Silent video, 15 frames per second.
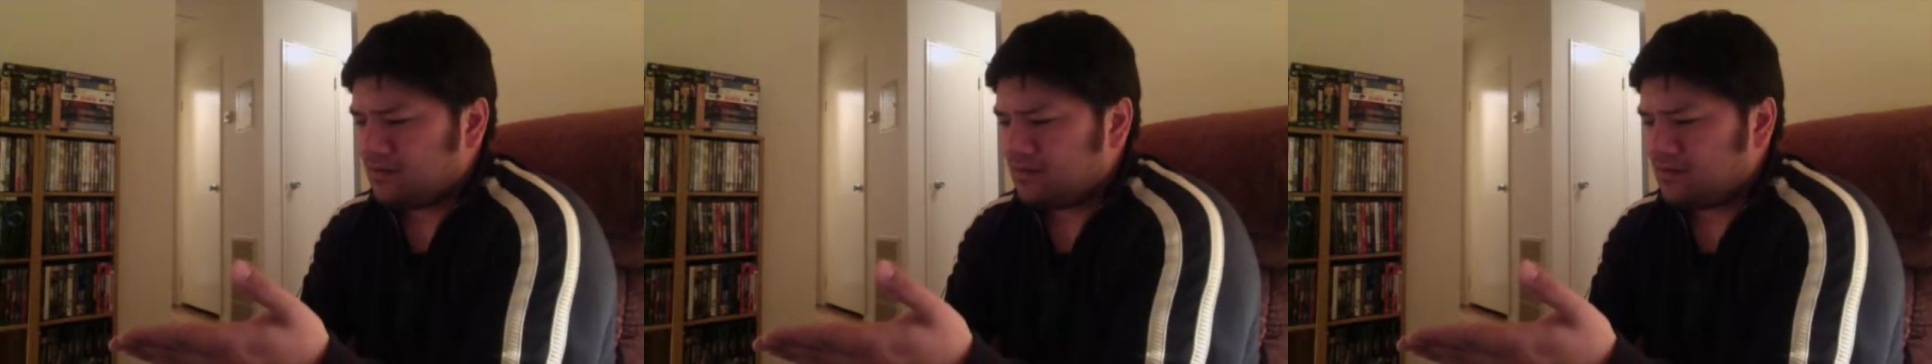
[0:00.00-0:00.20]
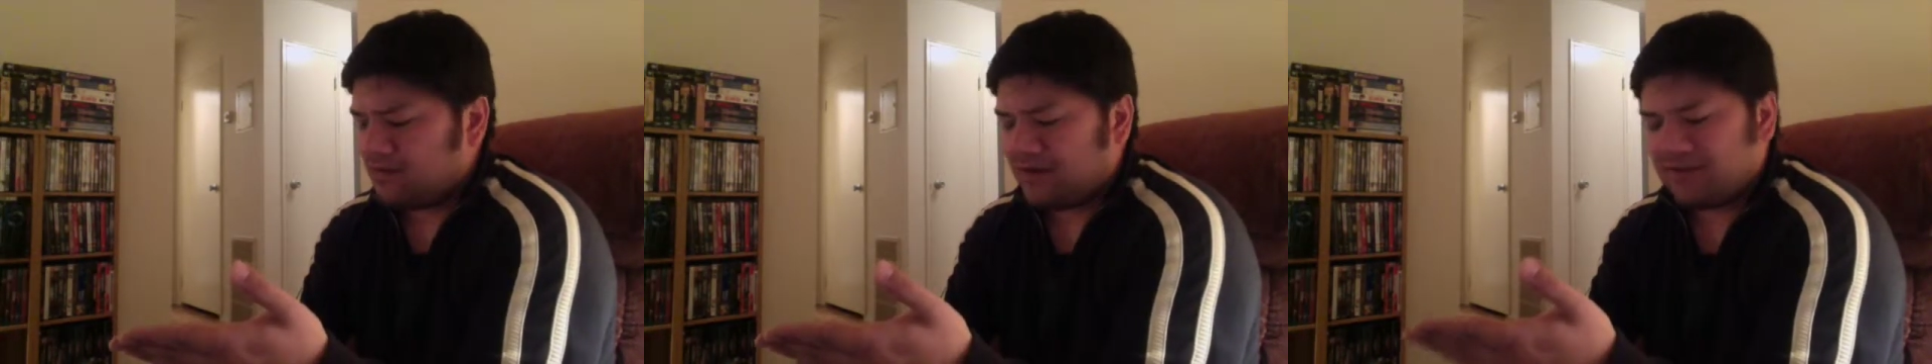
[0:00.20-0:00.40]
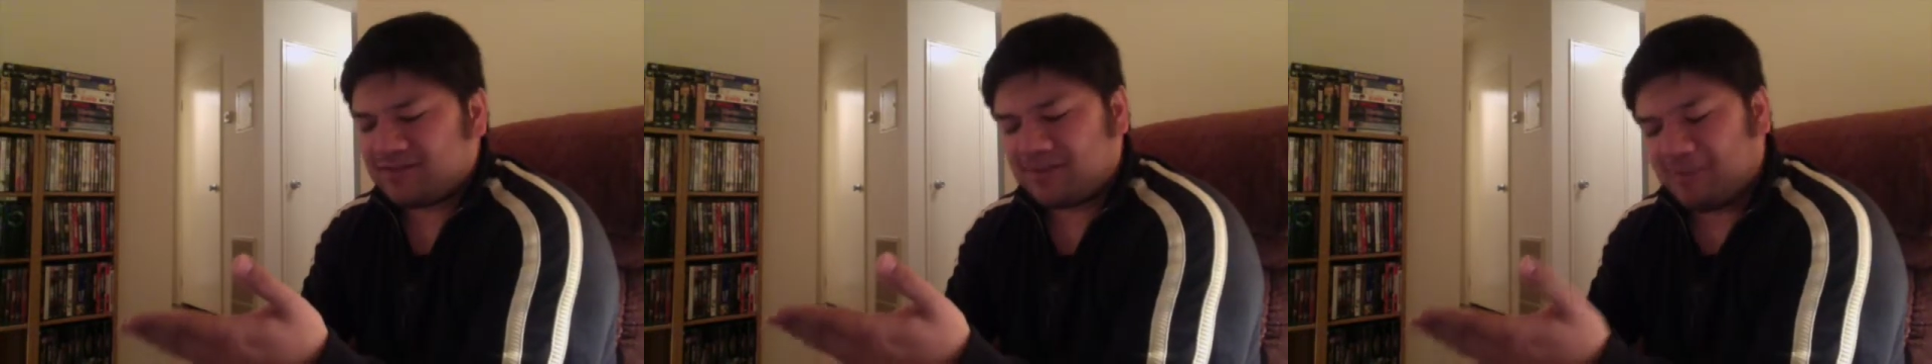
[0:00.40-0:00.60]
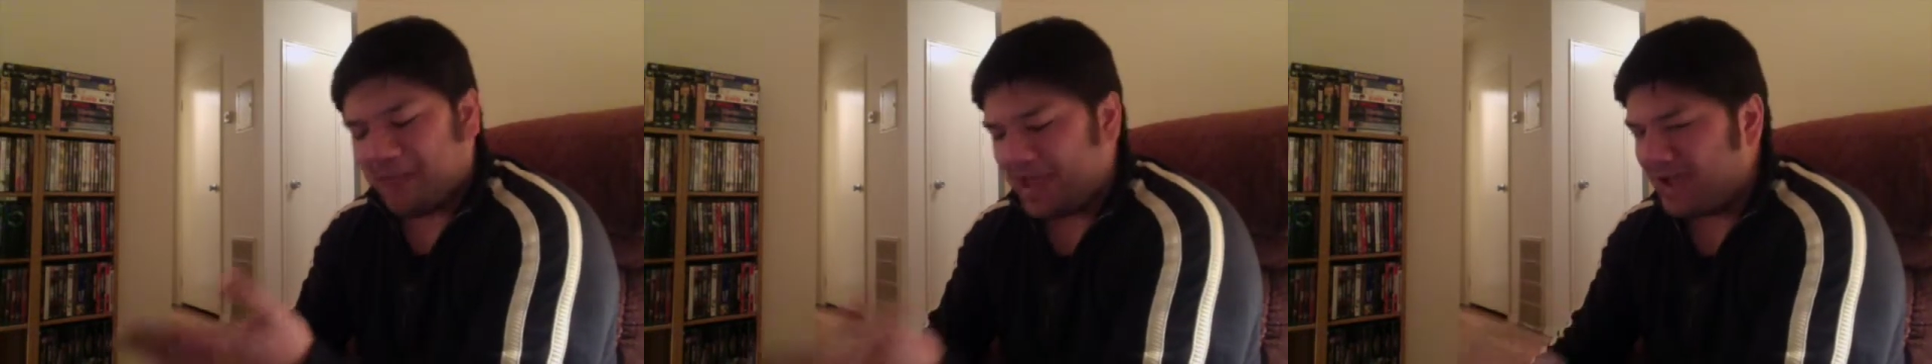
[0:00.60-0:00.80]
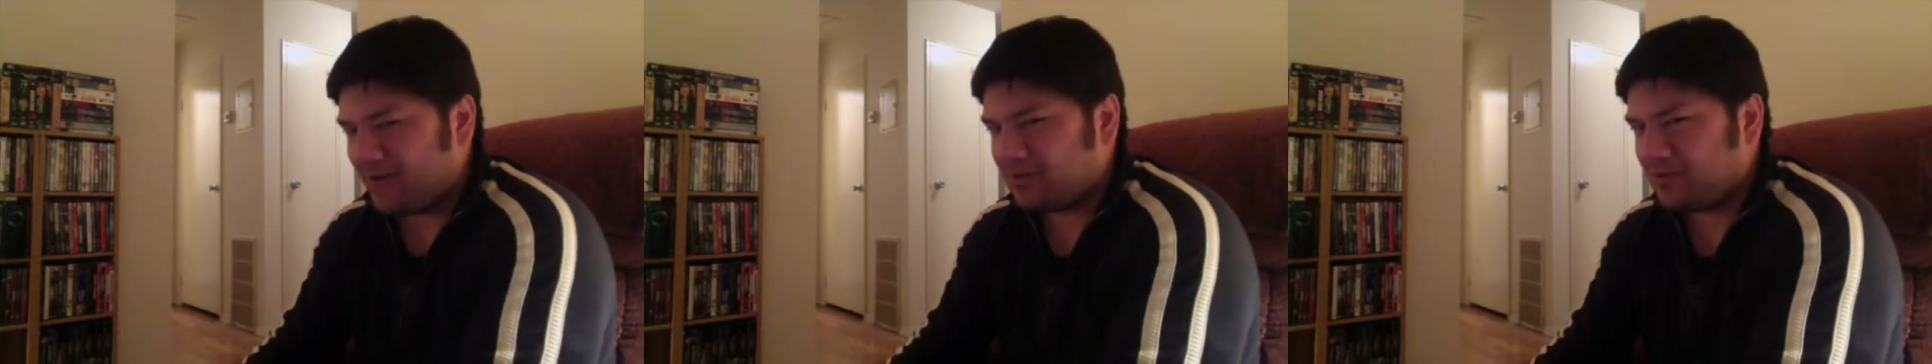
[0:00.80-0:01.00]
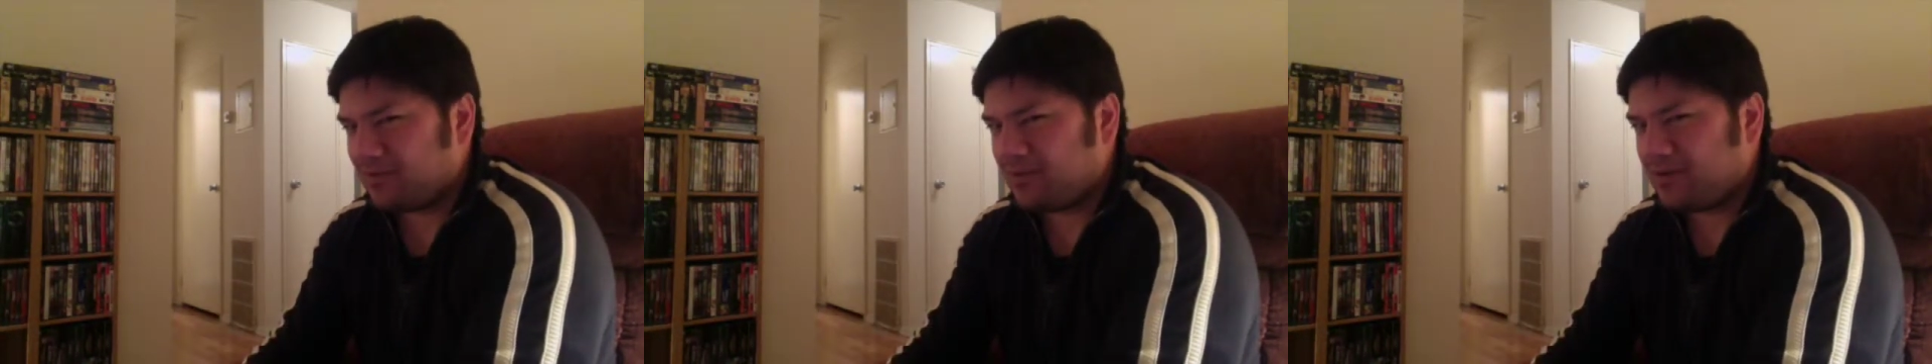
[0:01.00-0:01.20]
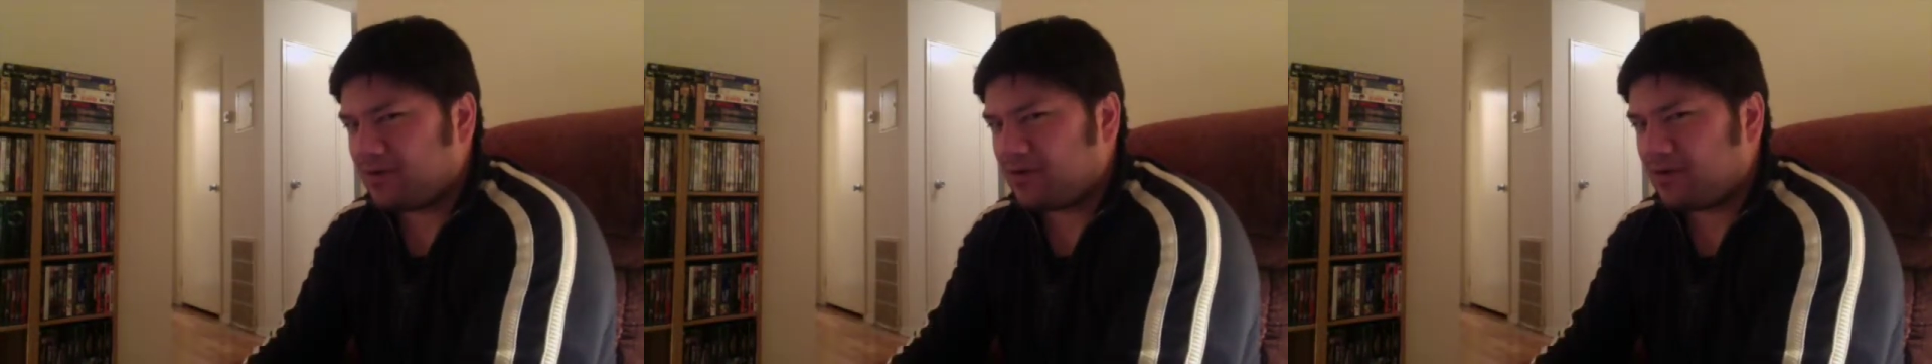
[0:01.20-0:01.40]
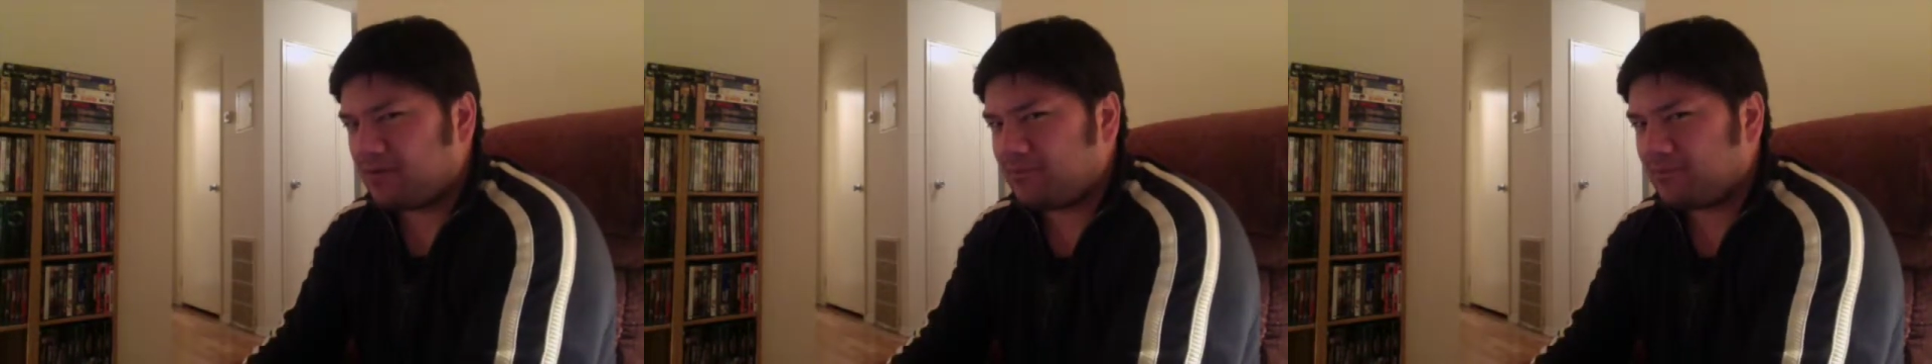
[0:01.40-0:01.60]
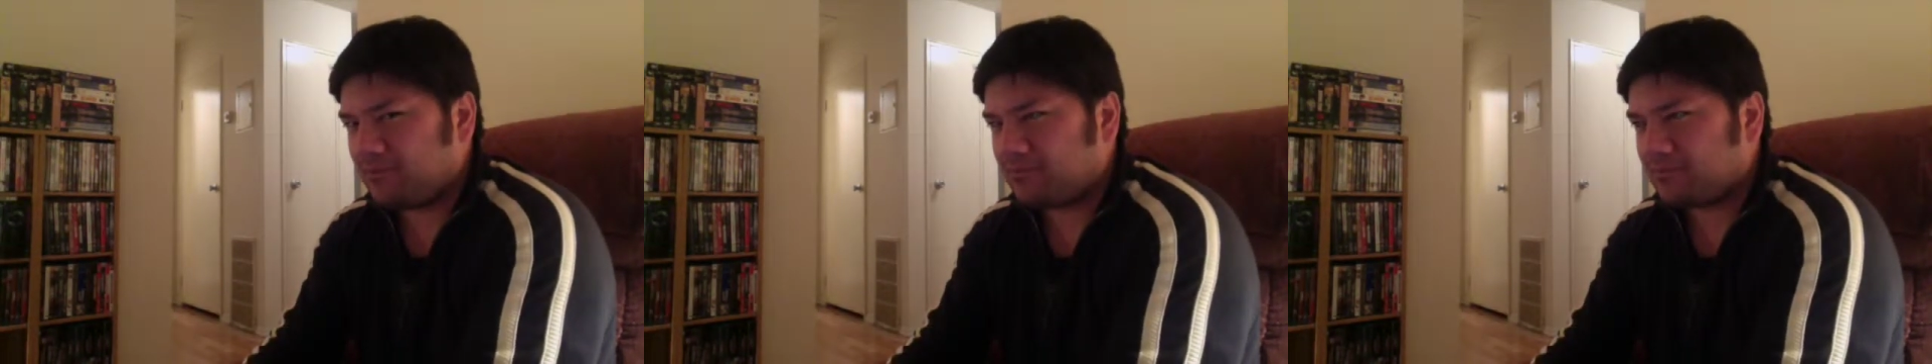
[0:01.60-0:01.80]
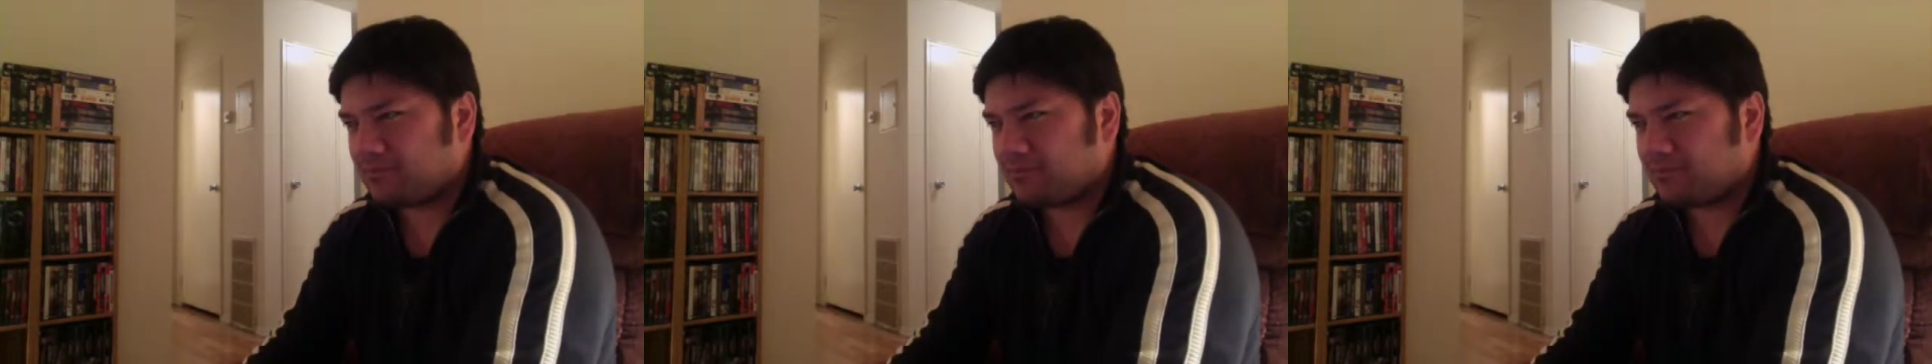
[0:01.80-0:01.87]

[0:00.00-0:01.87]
You don't have to pound the beer,